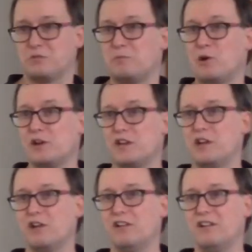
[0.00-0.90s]
reported
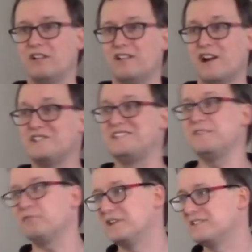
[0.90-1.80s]
here are
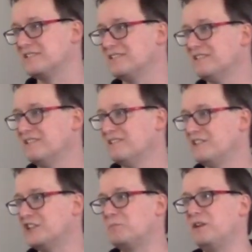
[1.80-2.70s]
different
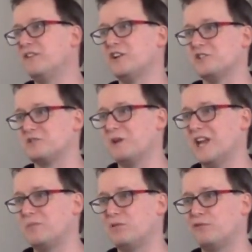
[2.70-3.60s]
than the p-values we
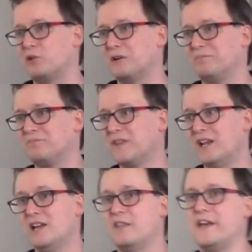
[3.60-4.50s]
had before.
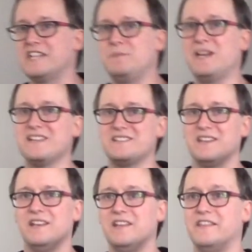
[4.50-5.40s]
That's because
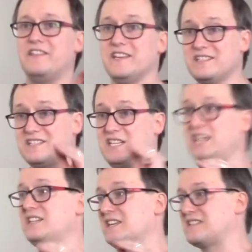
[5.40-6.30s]
this
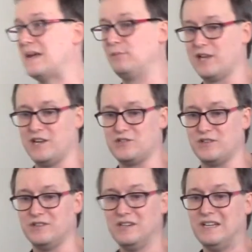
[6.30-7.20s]
t-test
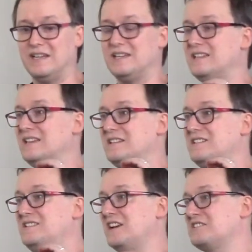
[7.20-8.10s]
application
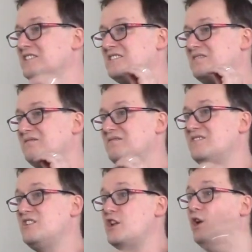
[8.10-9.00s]
doesn't
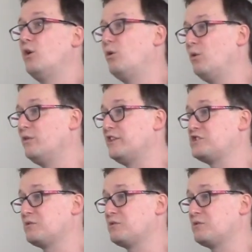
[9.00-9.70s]
know that